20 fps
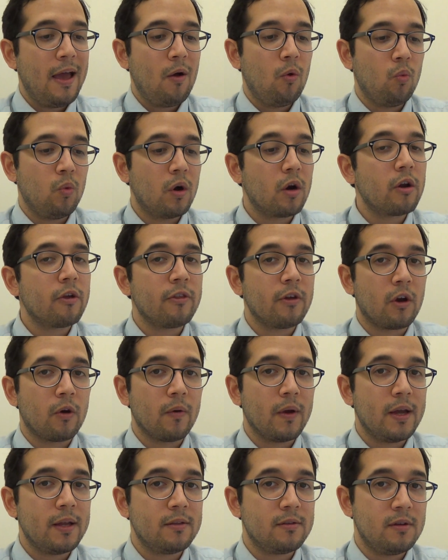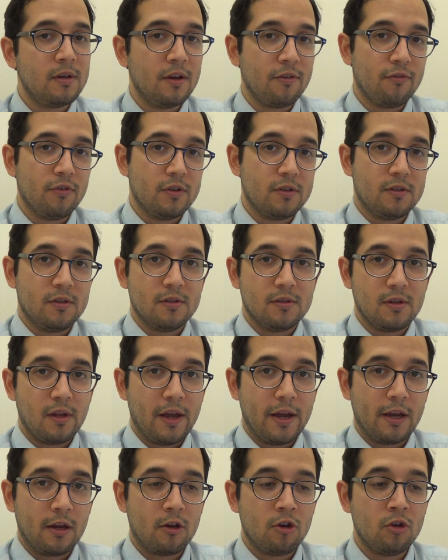what are the grade differences
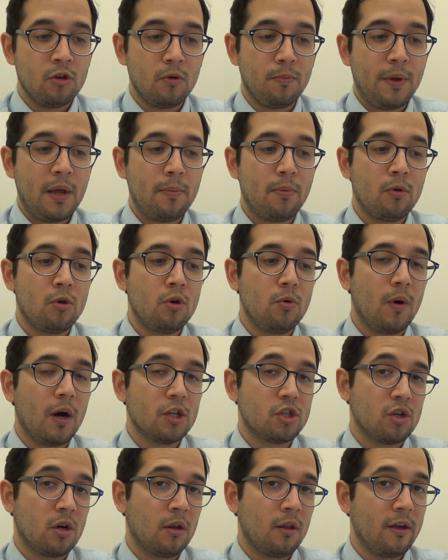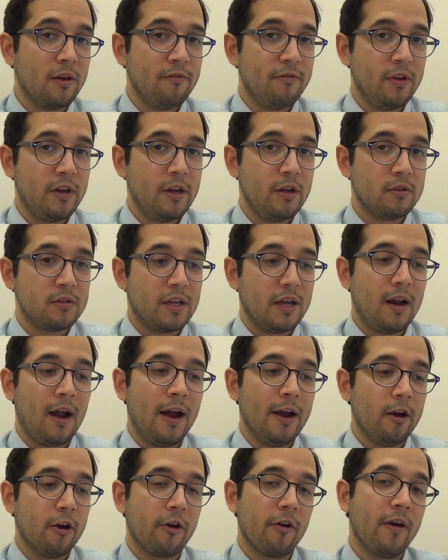like? Do people who watch online videos get
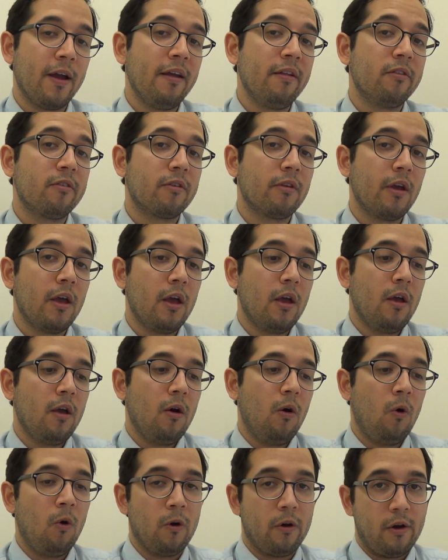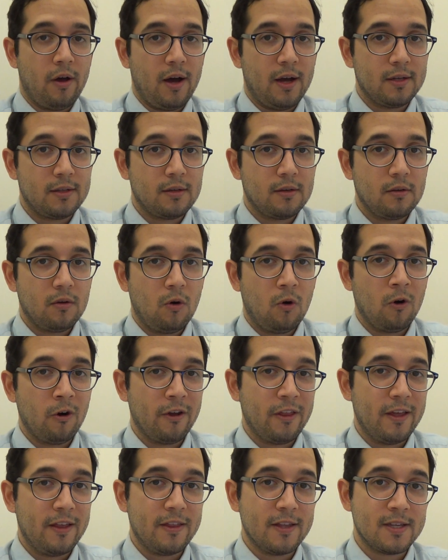higher grades or not? Or are
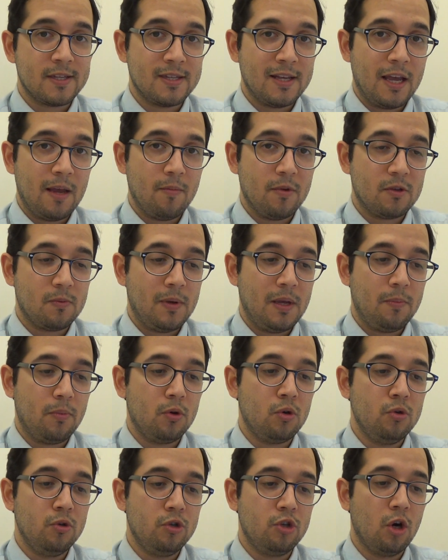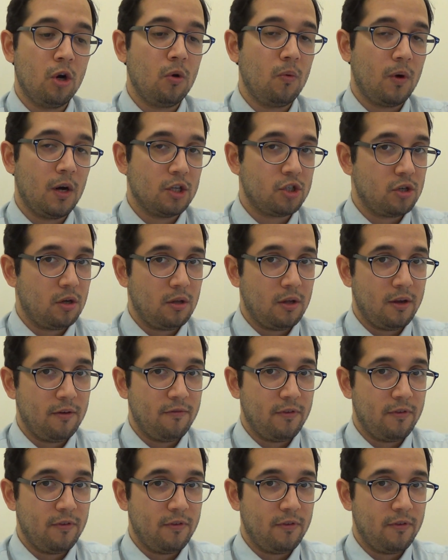they the same as people who don't watch online